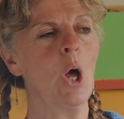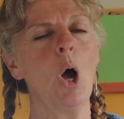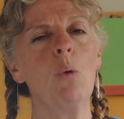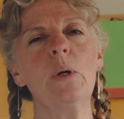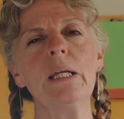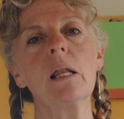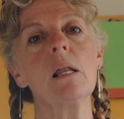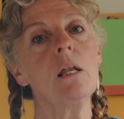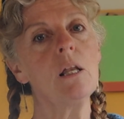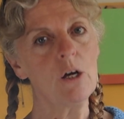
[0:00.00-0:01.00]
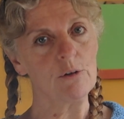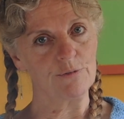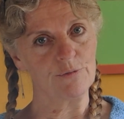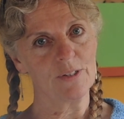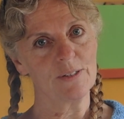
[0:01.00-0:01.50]
And we'd love
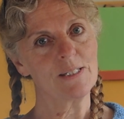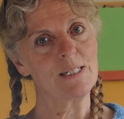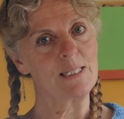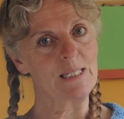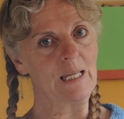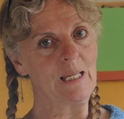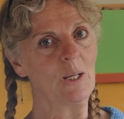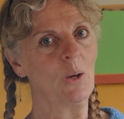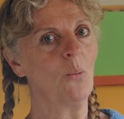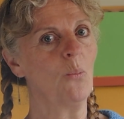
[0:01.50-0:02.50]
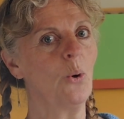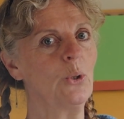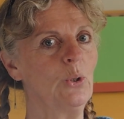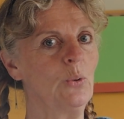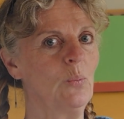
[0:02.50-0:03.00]
to see what
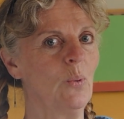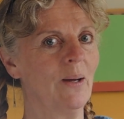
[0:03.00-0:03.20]
you